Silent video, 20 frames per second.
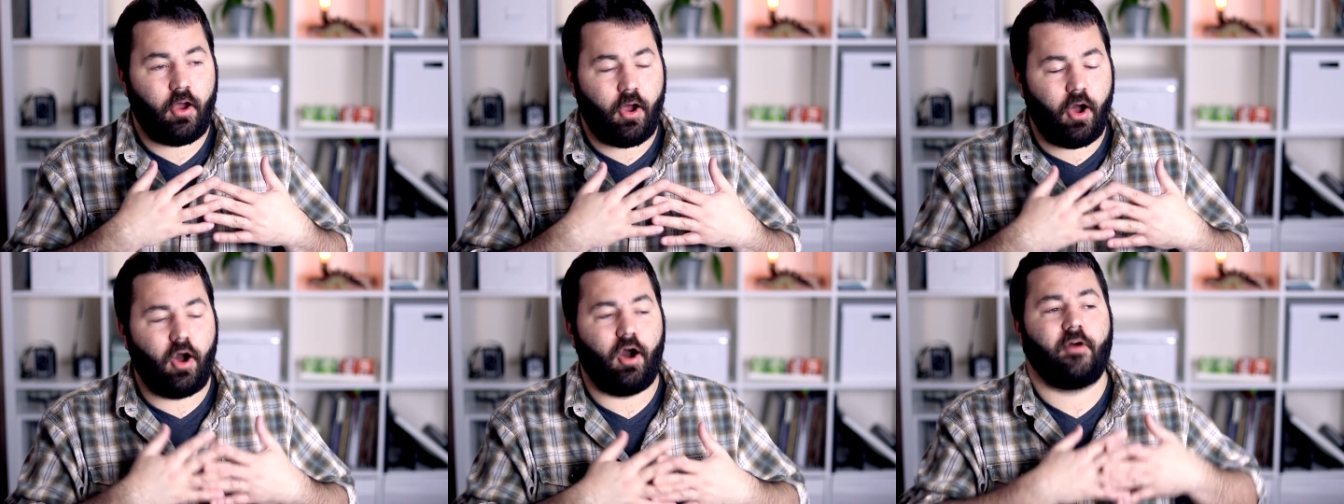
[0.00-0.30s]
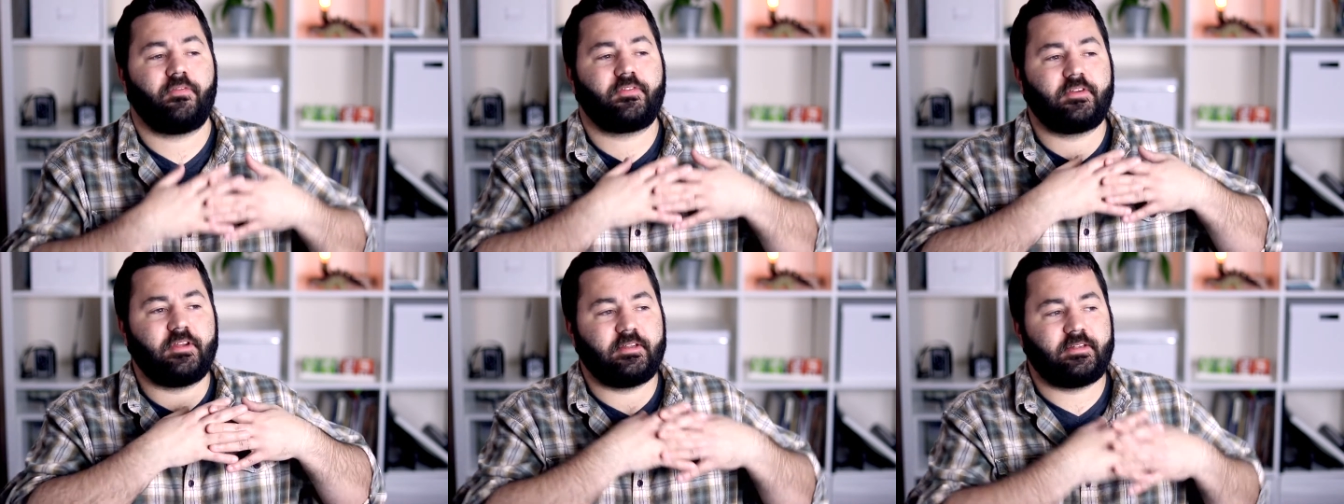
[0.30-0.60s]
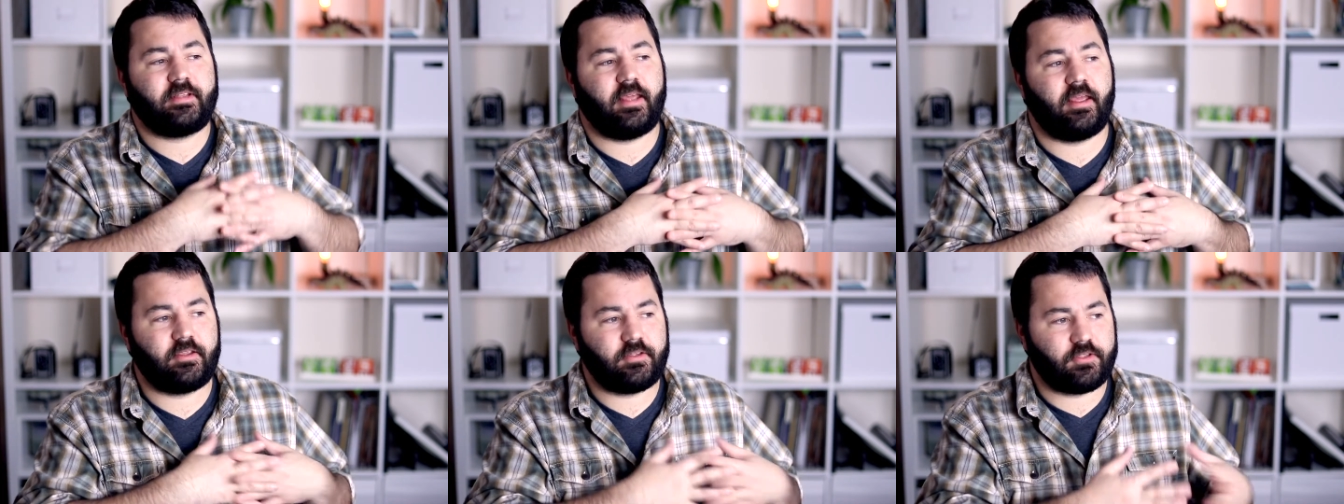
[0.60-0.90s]
often
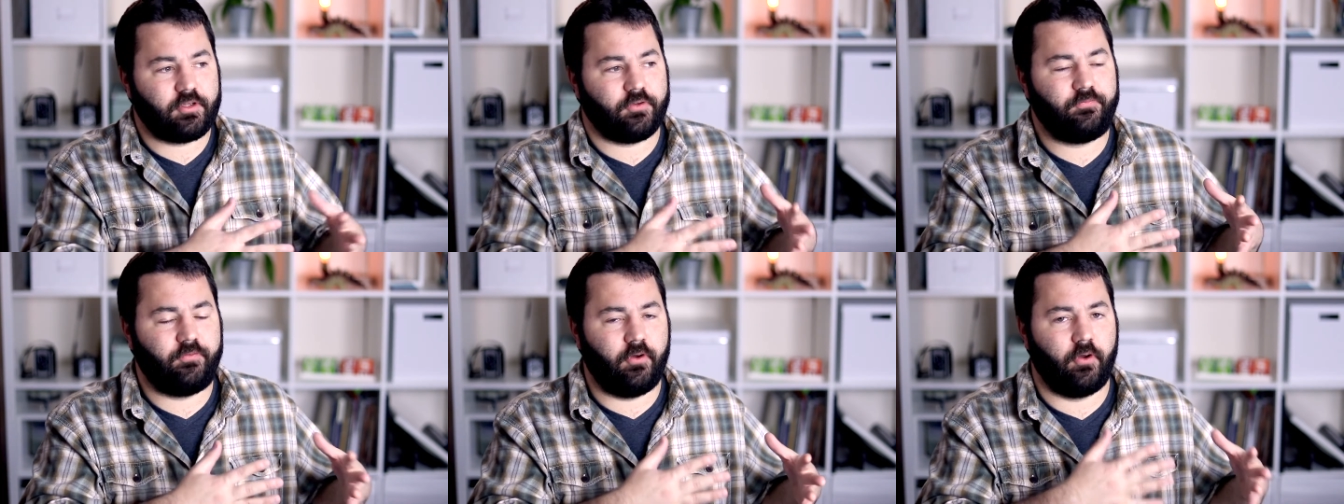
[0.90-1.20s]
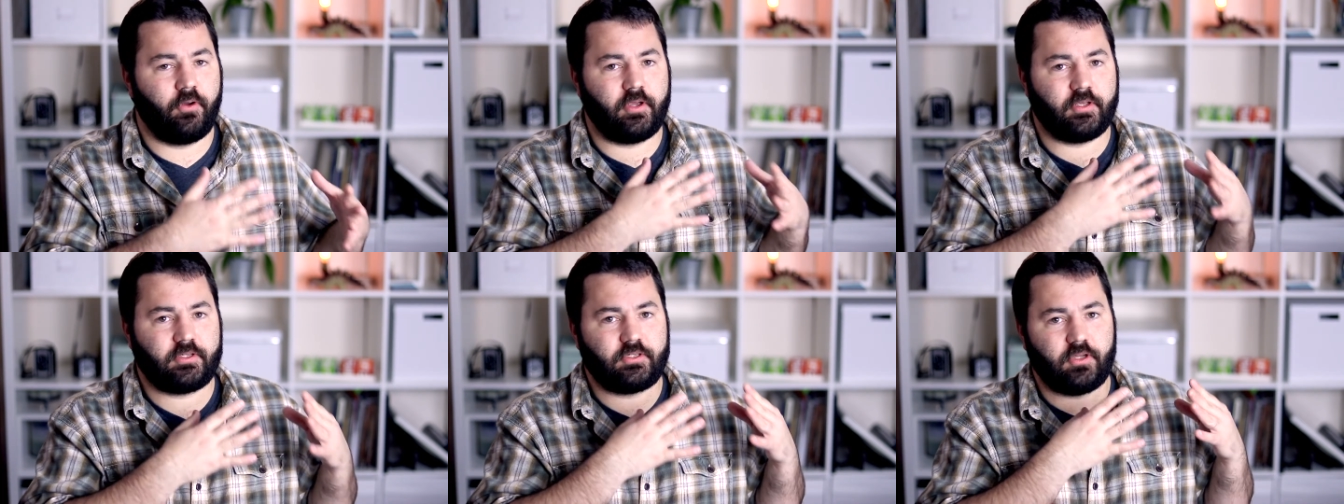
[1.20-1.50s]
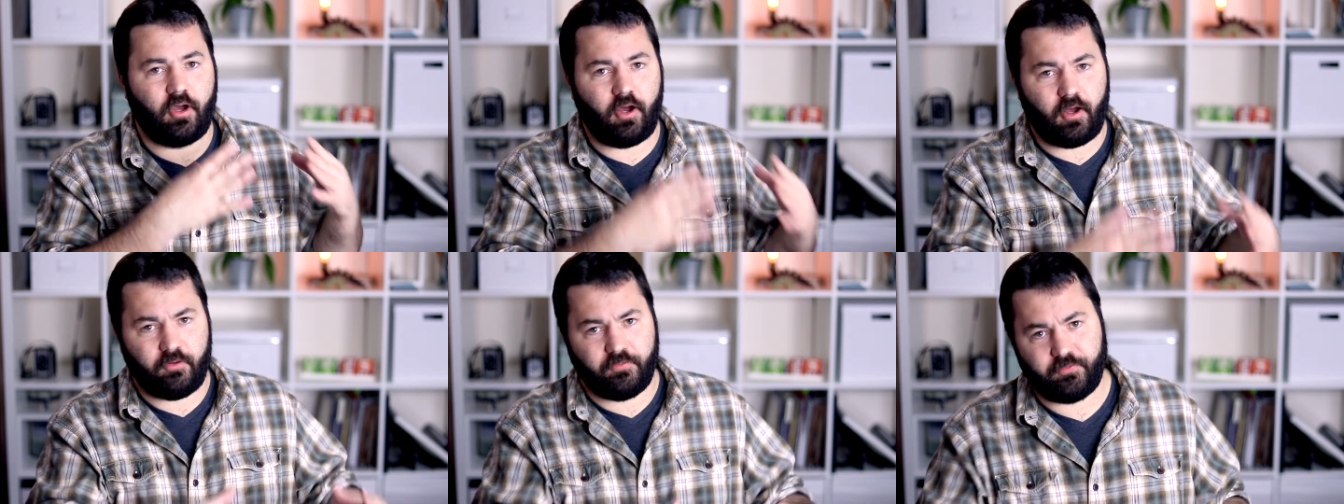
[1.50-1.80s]
takes their
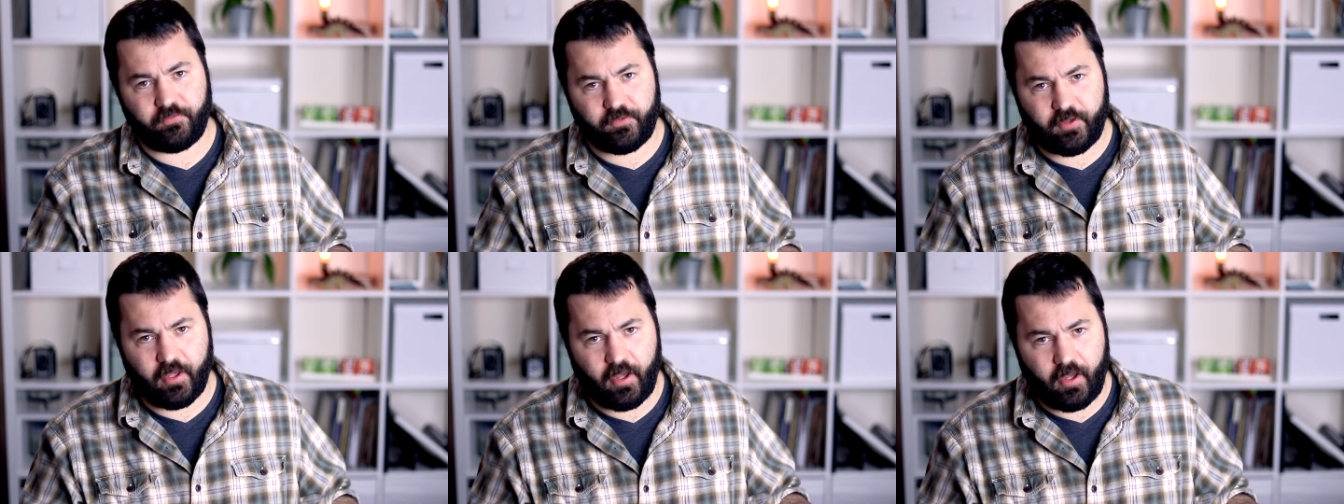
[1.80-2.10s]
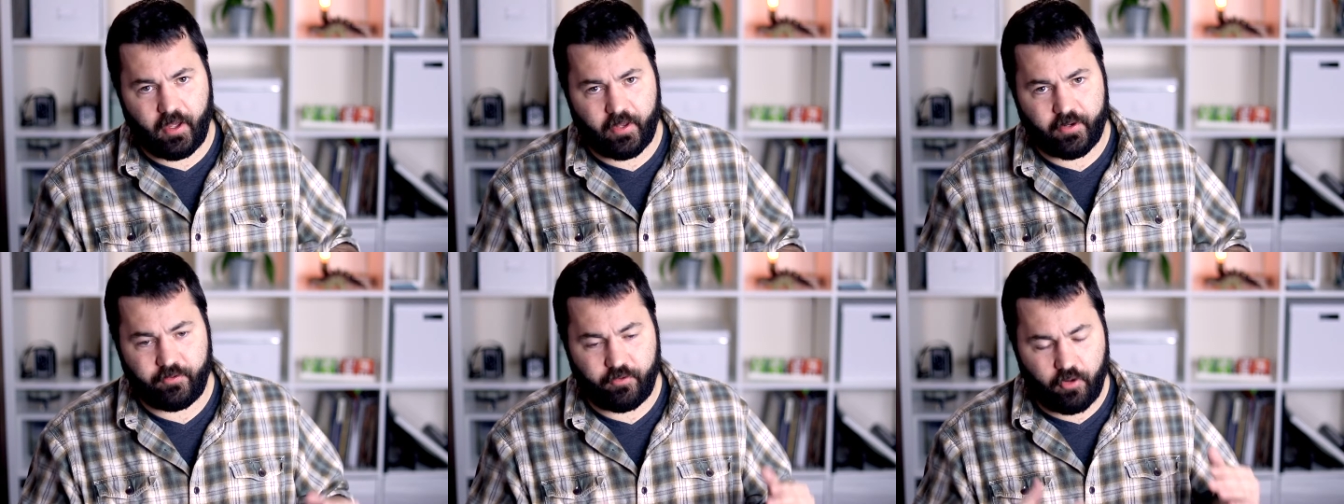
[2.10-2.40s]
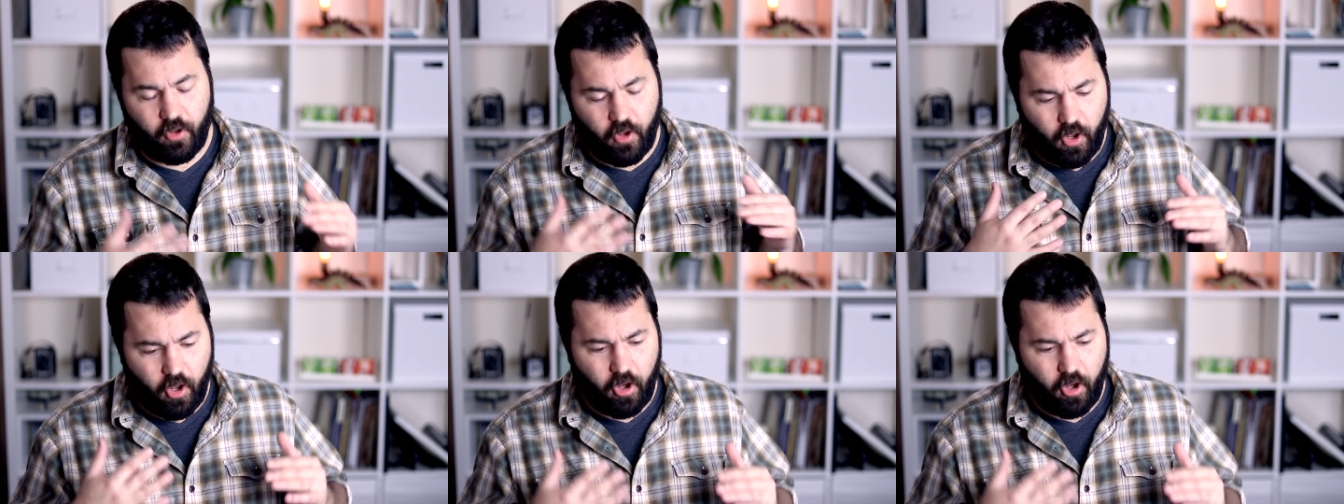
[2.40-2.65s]
focus off of God and